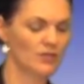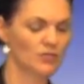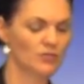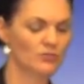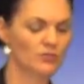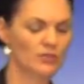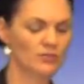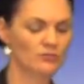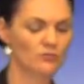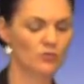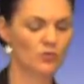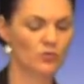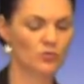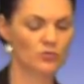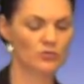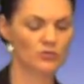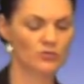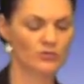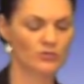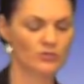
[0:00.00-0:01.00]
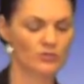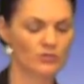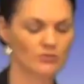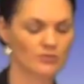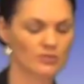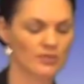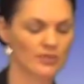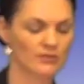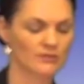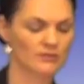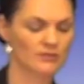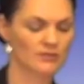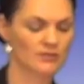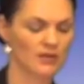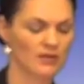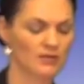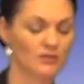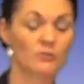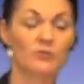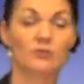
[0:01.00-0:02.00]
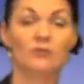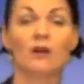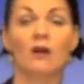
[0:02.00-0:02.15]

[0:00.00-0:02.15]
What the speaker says: You can also associate this colour with